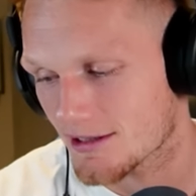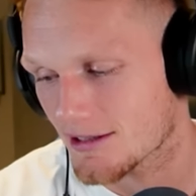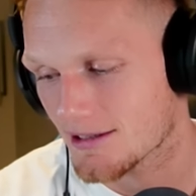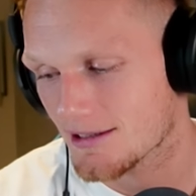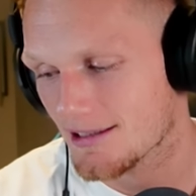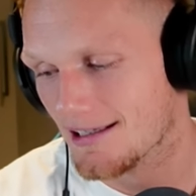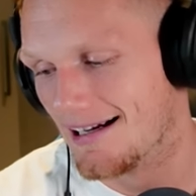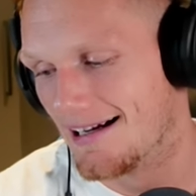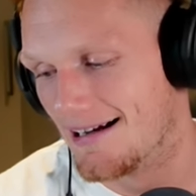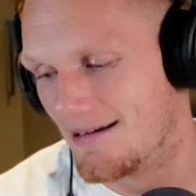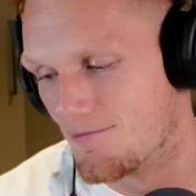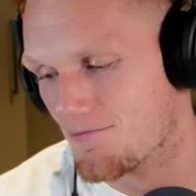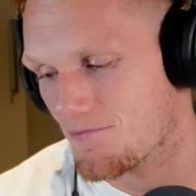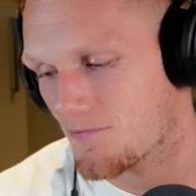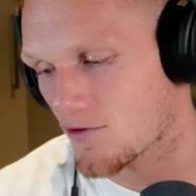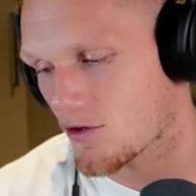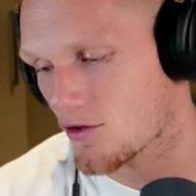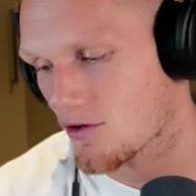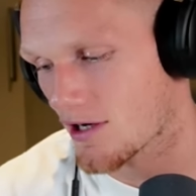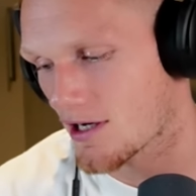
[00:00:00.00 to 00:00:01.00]

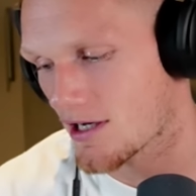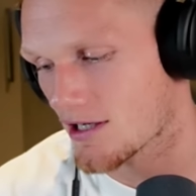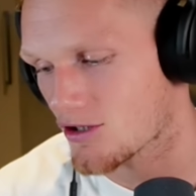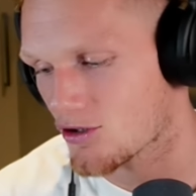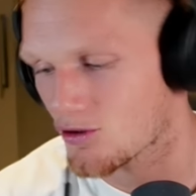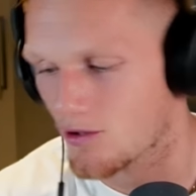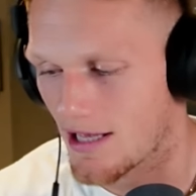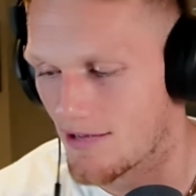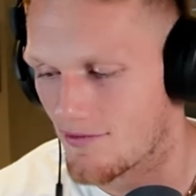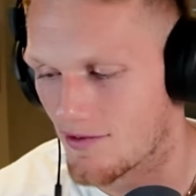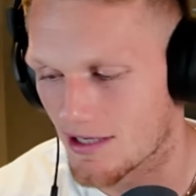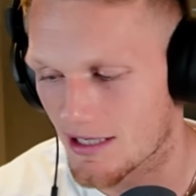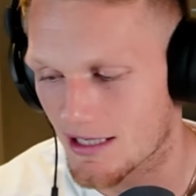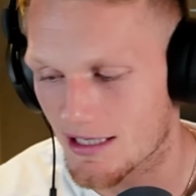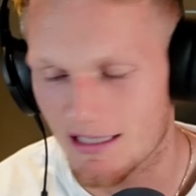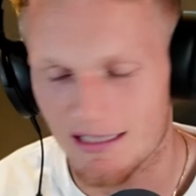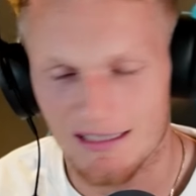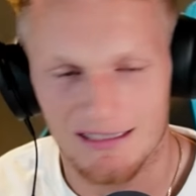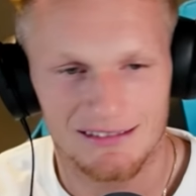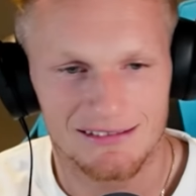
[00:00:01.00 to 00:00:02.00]
You reckon you'll have
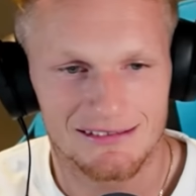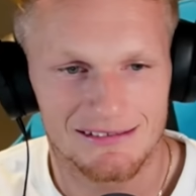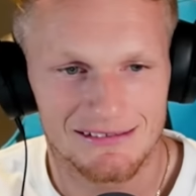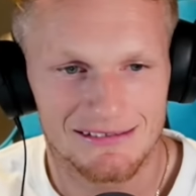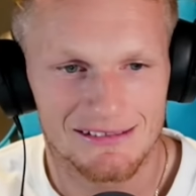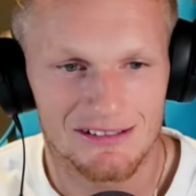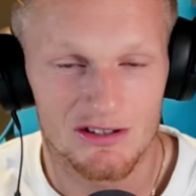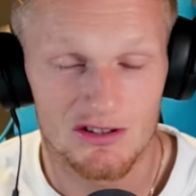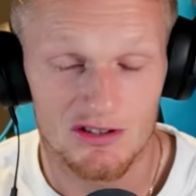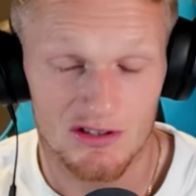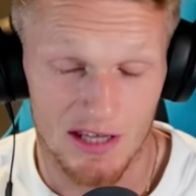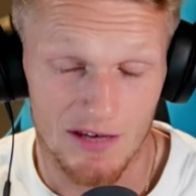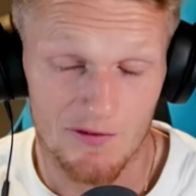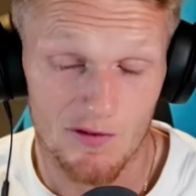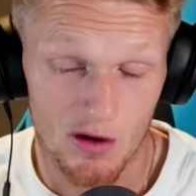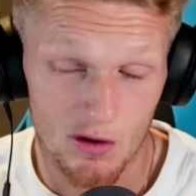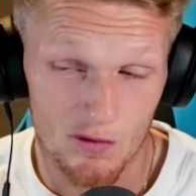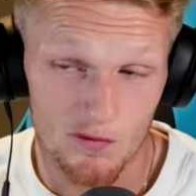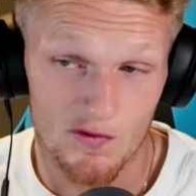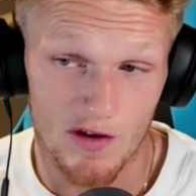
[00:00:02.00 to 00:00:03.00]
any because they've
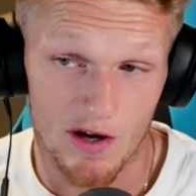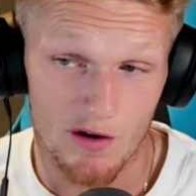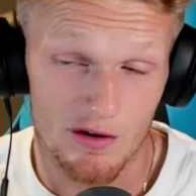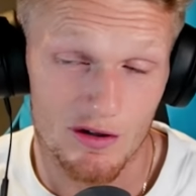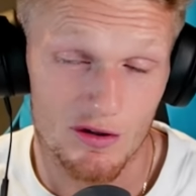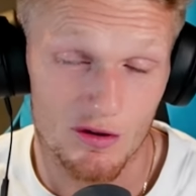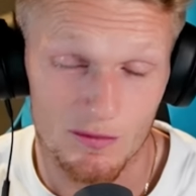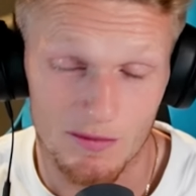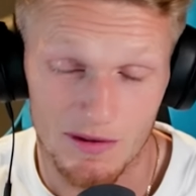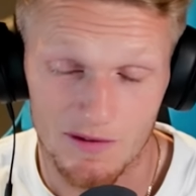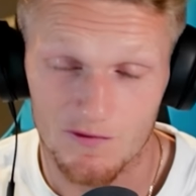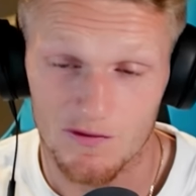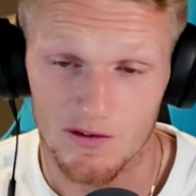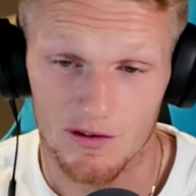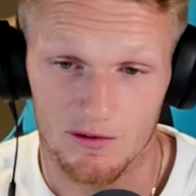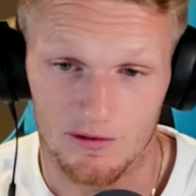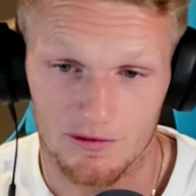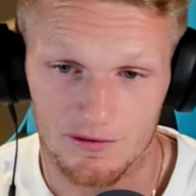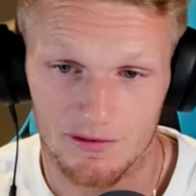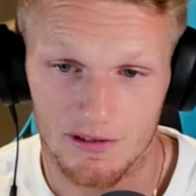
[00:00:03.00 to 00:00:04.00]
got a very good
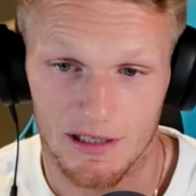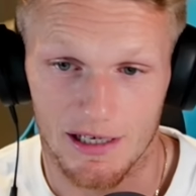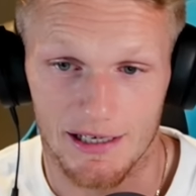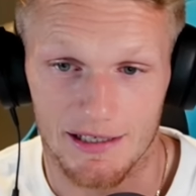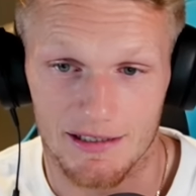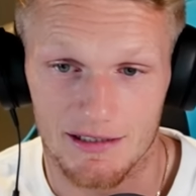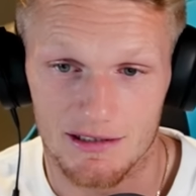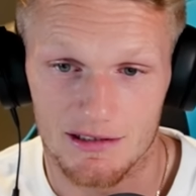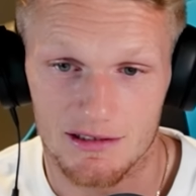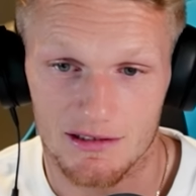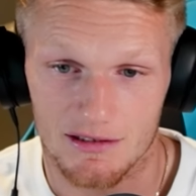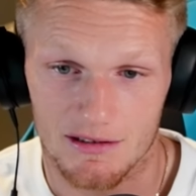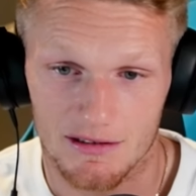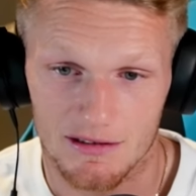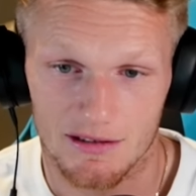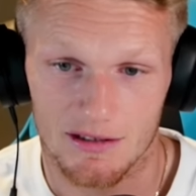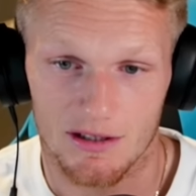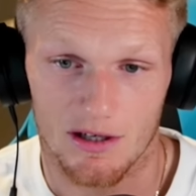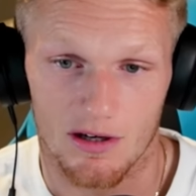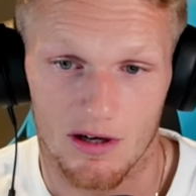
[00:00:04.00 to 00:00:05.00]
midfield. And,
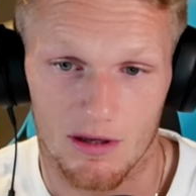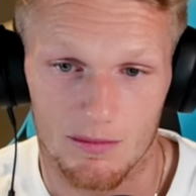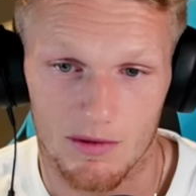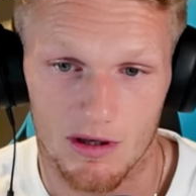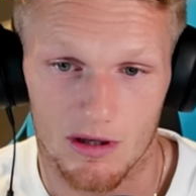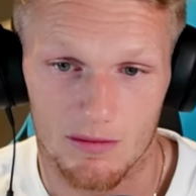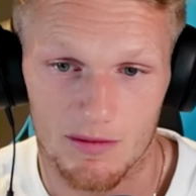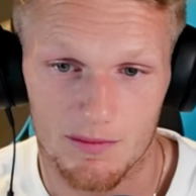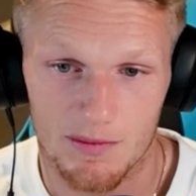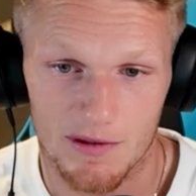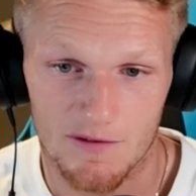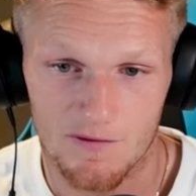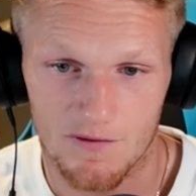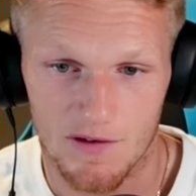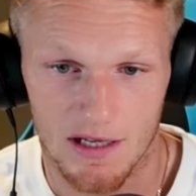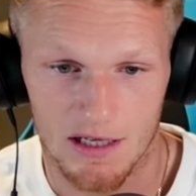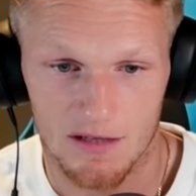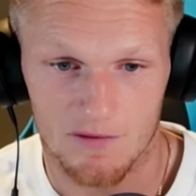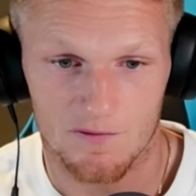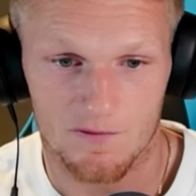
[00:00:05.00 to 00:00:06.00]
I'm a big
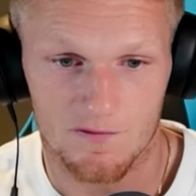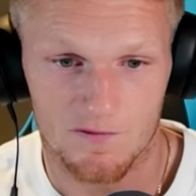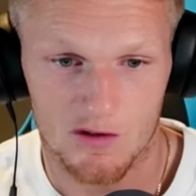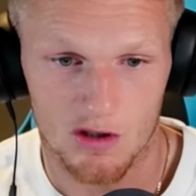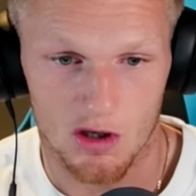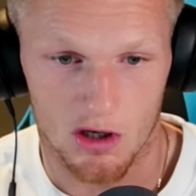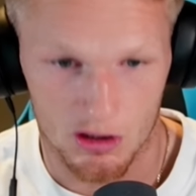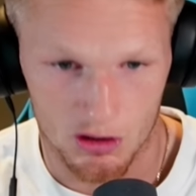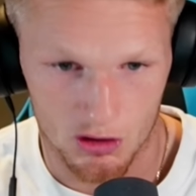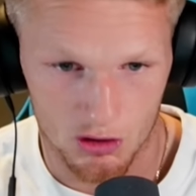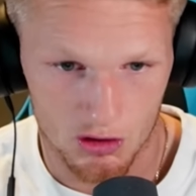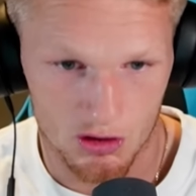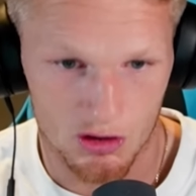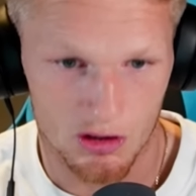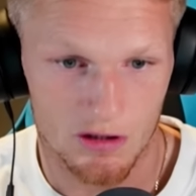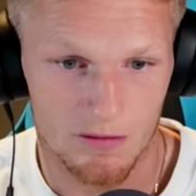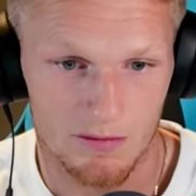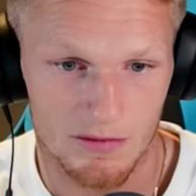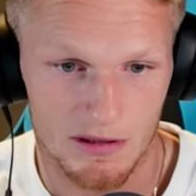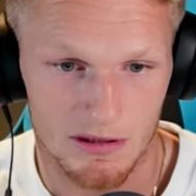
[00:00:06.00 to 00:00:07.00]
fan of John
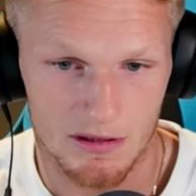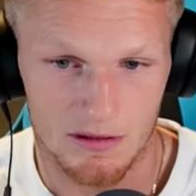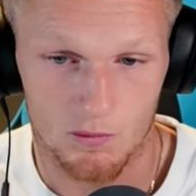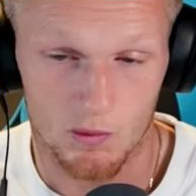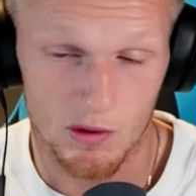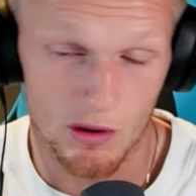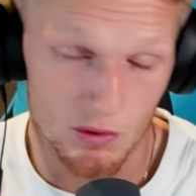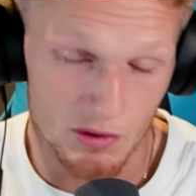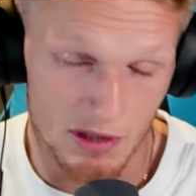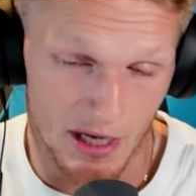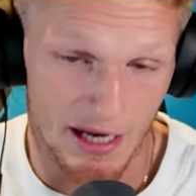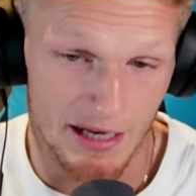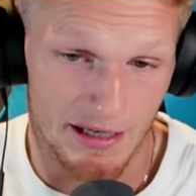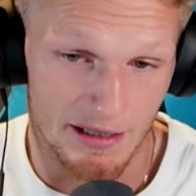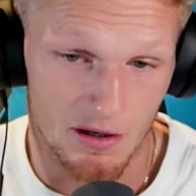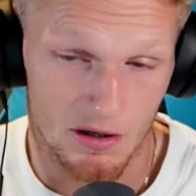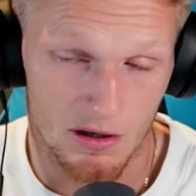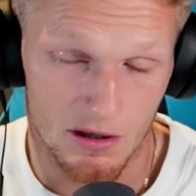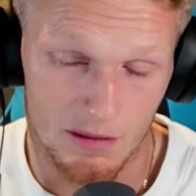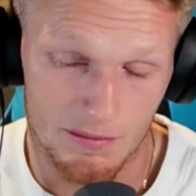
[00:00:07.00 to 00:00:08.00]
Newcomb and Will Day.
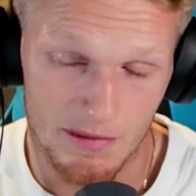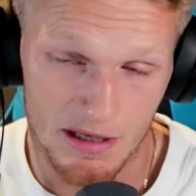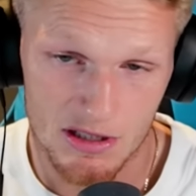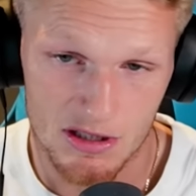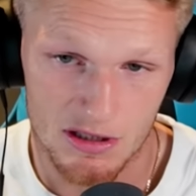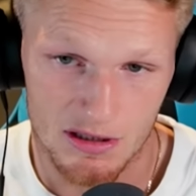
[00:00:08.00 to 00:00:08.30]
I mentioned